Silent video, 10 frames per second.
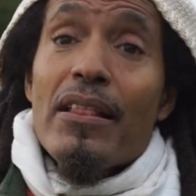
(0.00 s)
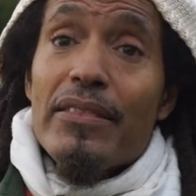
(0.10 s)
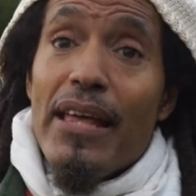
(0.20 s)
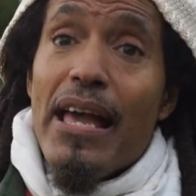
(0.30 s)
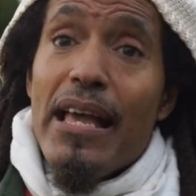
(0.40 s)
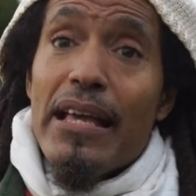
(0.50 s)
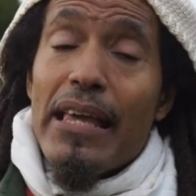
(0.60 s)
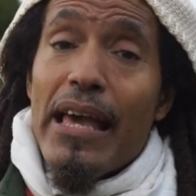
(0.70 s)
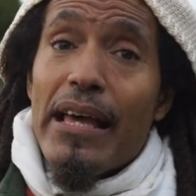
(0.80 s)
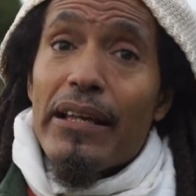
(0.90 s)
They
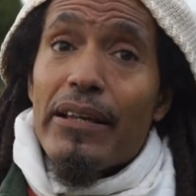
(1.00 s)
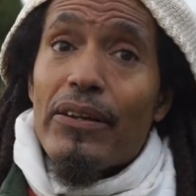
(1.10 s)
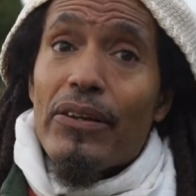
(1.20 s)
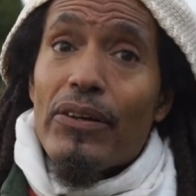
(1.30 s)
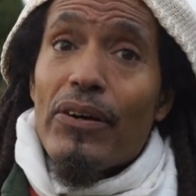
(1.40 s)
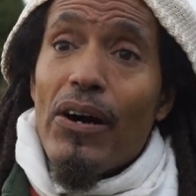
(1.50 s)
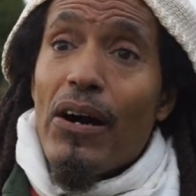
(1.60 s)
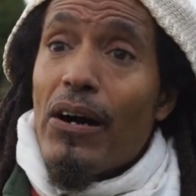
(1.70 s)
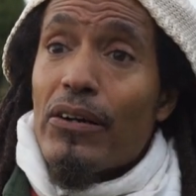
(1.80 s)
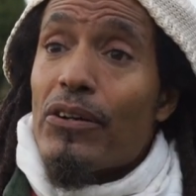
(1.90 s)
can
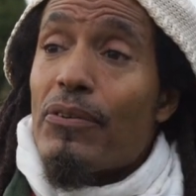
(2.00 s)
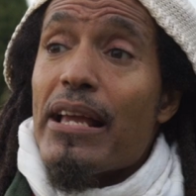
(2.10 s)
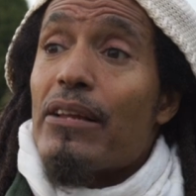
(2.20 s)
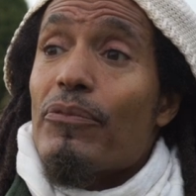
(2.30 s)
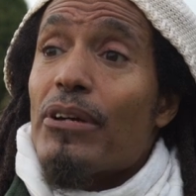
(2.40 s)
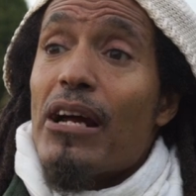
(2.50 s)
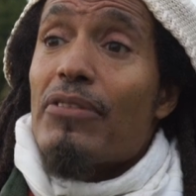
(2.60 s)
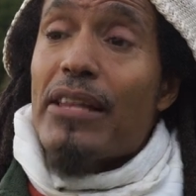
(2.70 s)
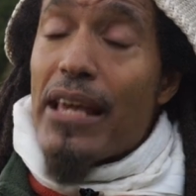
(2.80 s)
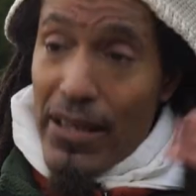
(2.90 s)
uh, create
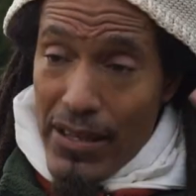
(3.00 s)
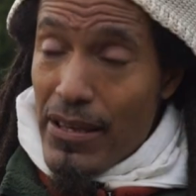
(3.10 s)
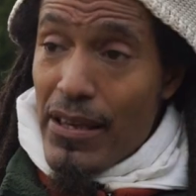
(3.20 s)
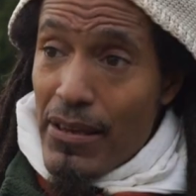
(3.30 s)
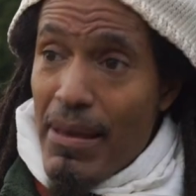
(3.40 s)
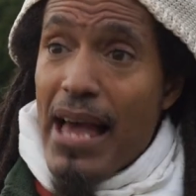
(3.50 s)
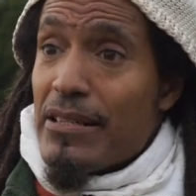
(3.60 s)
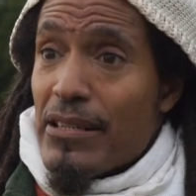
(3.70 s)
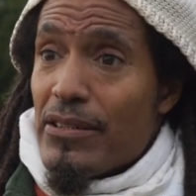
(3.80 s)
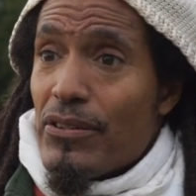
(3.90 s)
whatever they
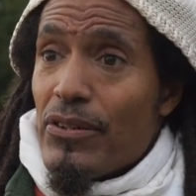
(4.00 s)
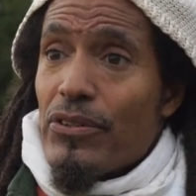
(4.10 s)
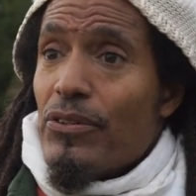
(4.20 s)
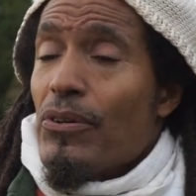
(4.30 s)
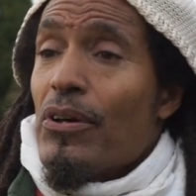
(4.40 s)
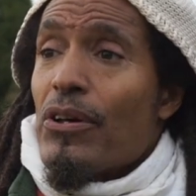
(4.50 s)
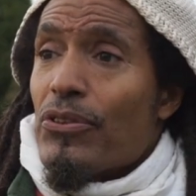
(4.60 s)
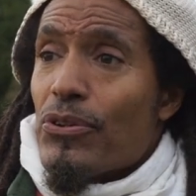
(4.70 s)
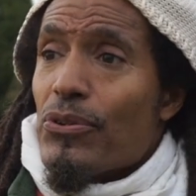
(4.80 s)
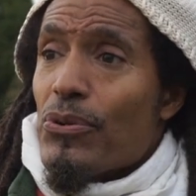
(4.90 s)
imagine
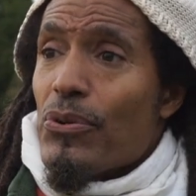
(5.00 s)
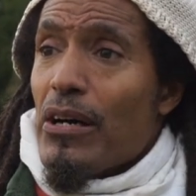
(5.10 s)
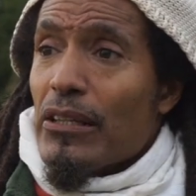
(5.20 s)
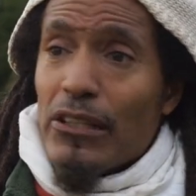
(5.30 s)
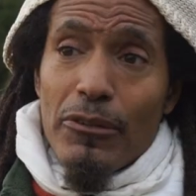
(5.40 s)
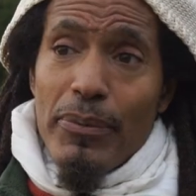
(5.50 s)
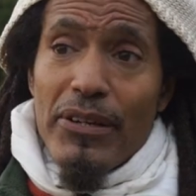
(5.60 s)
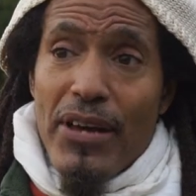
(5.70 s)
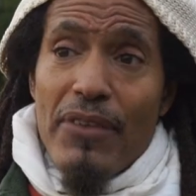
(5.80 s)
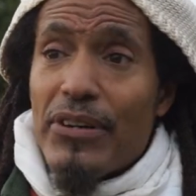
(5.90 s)
through a little bit
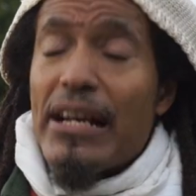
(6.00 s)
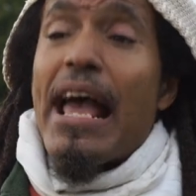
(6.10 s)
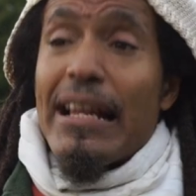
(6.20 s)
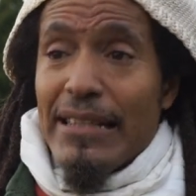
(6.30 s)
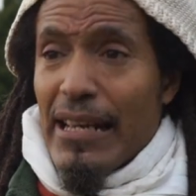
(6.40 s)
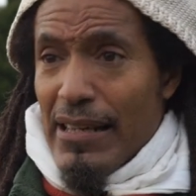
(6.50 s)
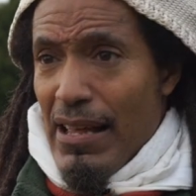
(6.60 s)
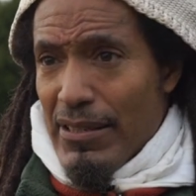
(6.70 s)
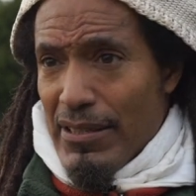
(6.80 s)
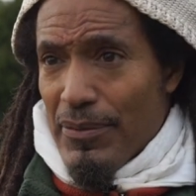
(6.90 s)
of effort and
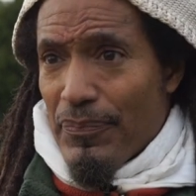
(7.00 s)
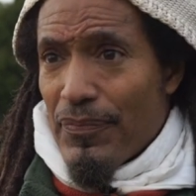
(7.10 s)
technology.